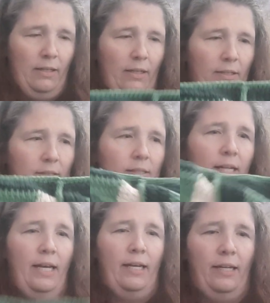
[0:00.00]

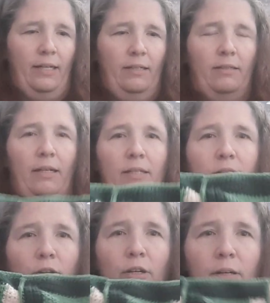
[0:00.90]
instead I
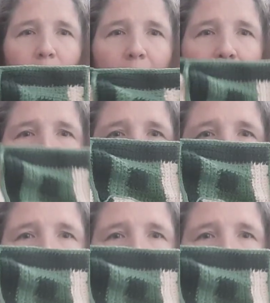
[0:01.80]
started a bag.